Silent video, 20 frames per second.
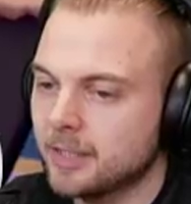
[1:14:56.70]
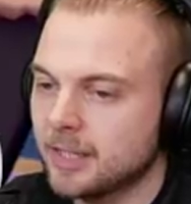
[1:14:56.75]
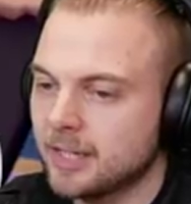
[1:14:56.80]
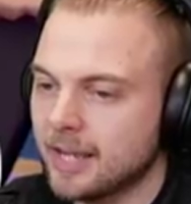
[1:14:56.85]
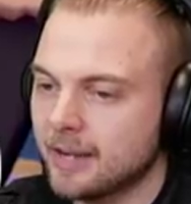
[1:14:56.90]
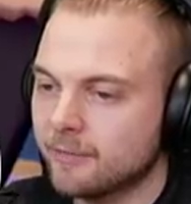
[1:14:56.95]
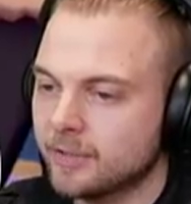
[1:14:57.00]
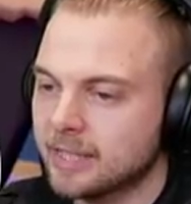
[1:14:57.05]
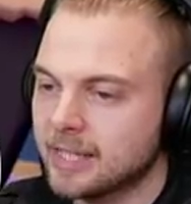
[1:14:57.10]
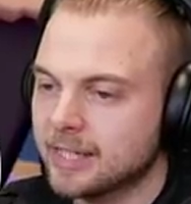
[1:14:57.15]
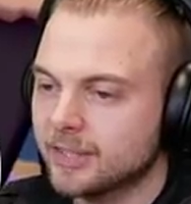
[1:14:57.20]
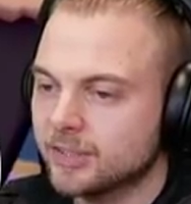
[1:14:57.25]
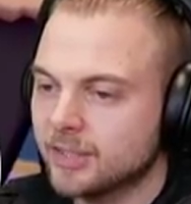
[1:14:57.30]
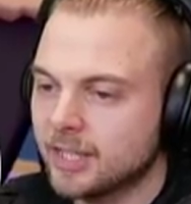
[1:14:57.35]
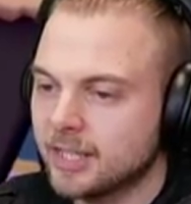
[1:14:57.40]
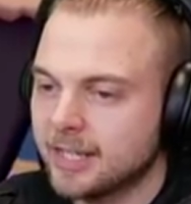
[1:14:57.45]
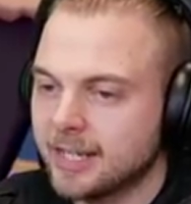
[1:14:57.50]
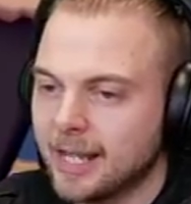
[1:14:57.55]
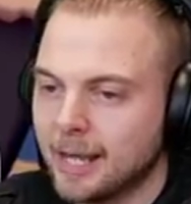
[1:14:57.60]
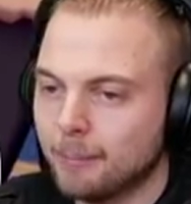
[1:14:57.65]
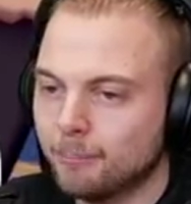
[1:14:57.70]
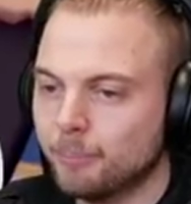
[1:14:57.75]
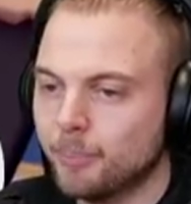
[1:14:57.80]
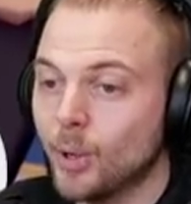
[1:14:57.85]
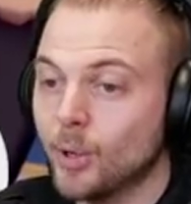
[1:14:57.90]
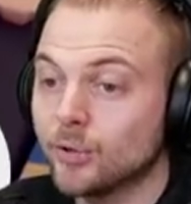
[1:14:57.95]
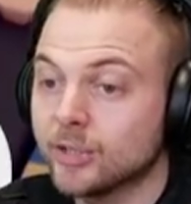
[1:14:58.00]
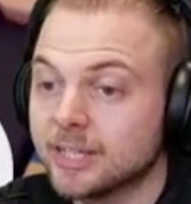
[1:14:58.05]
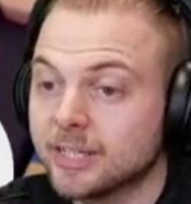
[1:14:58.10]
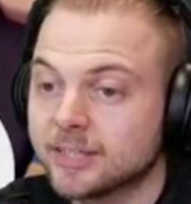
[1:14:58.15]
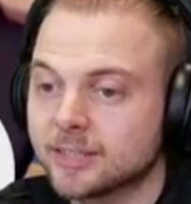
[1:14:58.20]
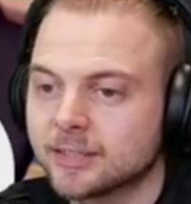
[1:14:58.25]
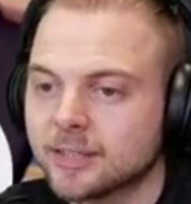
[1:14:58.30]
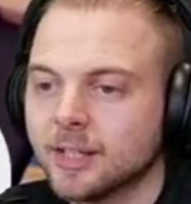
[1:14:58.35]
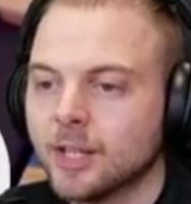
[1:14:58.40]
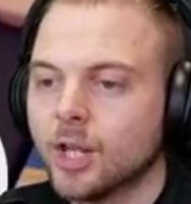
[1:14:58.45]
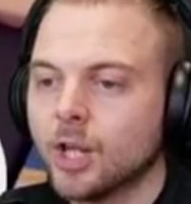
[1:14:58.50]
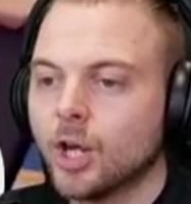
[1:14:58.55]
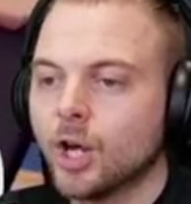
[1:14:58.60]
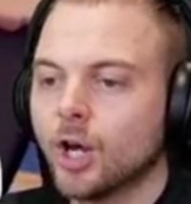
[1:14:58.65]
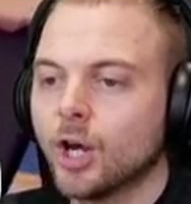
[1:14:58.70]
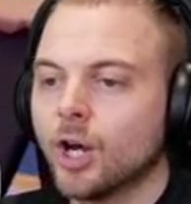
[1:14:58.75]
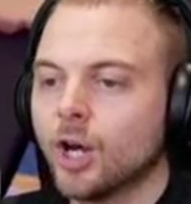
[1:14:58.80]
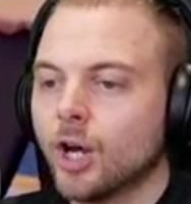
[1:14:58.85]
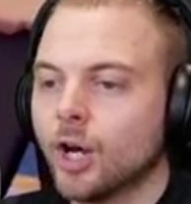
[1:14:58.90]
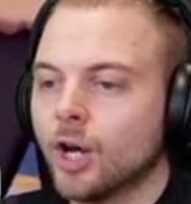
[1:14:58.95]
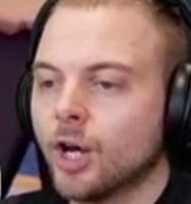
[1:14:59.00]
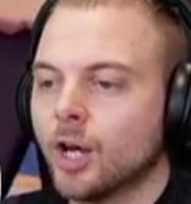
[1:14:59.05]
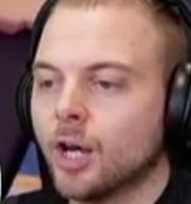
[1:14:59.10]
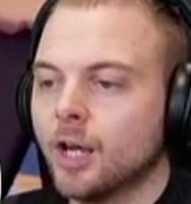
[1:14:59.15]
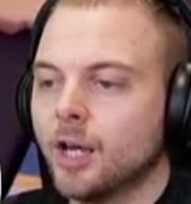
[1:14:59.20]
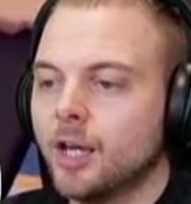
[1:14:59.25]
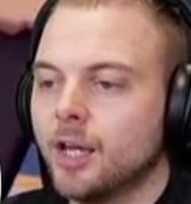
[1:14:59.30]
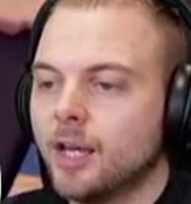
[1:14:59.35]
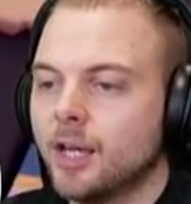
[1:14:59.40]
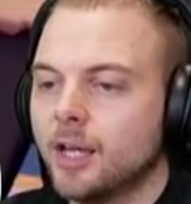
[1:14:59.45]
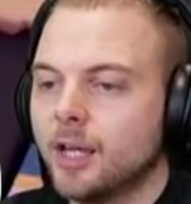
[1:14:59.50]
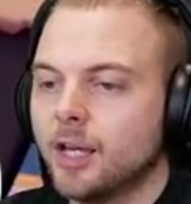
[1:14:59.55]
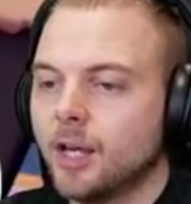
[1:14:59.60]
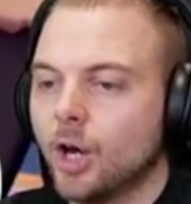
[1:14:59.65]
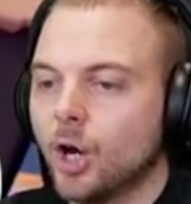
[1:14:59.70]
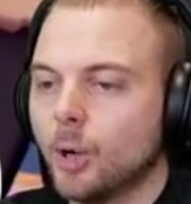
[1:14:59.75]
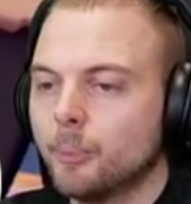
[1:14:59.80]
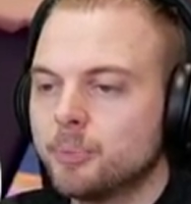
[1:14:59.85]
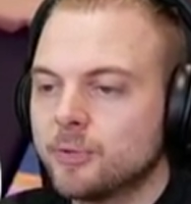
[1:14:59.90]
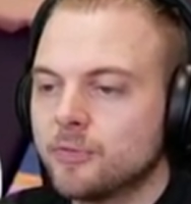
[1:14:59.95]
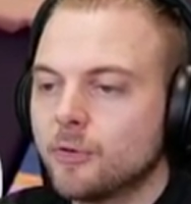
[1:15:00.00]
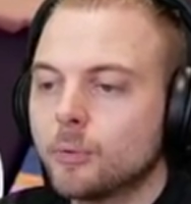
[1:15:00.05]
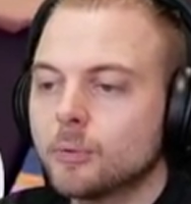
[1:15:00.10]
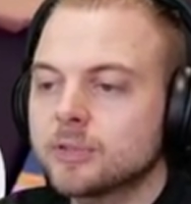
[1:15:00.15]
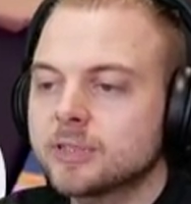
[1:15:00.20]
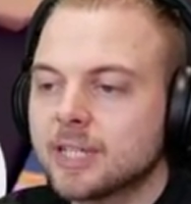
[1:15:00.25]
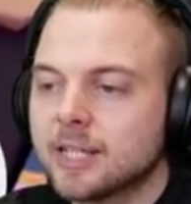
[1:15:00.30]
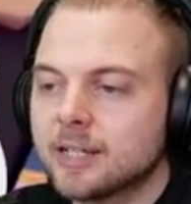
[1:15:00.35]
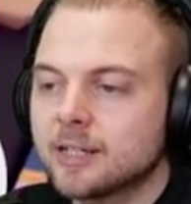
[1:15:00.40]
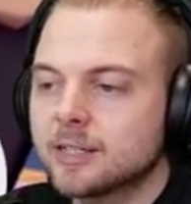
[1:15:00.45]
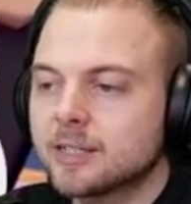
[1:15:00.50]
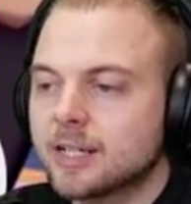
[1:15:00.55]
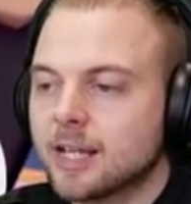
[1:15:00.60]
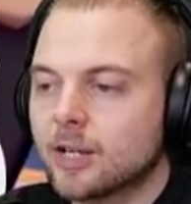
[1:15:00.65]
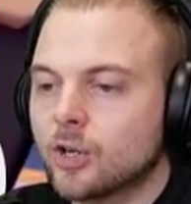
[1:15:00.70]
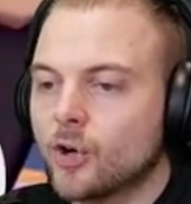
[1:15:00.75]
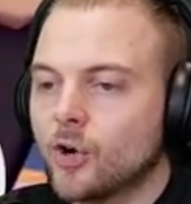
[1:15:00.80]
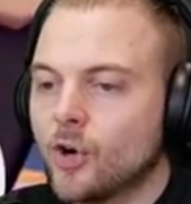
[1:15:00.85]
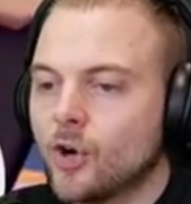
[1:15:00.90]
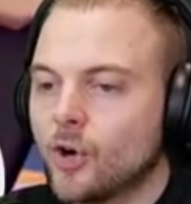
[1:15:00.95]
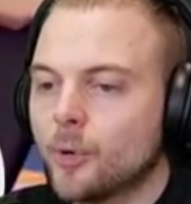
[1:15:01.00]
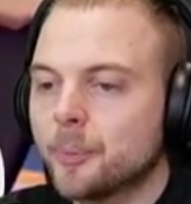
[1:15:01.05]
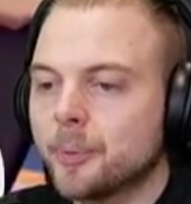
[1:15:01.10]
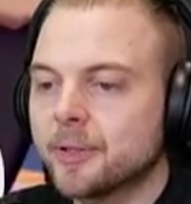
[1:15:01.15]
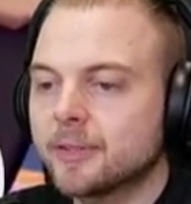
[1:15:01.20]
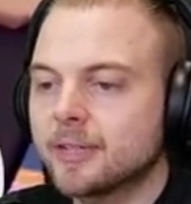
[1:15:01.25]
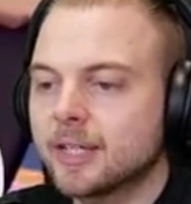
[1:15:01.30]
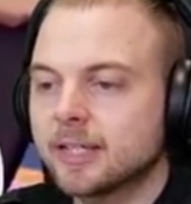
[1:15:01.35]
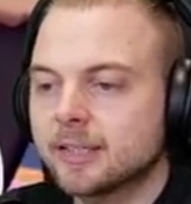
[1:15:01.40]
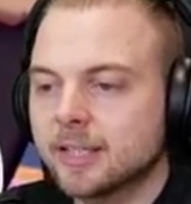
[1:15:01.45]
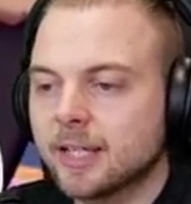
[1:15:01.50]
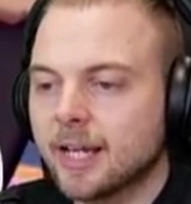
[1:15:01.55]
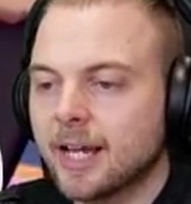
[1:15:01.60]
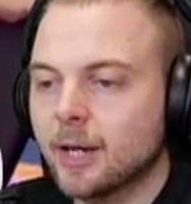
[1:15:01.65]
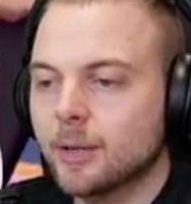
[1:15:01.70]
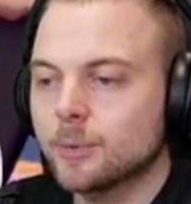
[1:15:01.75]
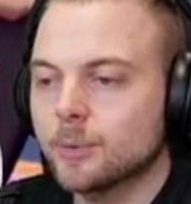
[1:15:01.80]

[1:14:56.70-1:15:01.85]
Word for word: in every last cell in our bodies. Uh, Hop, you've always tended to get caught up in things like how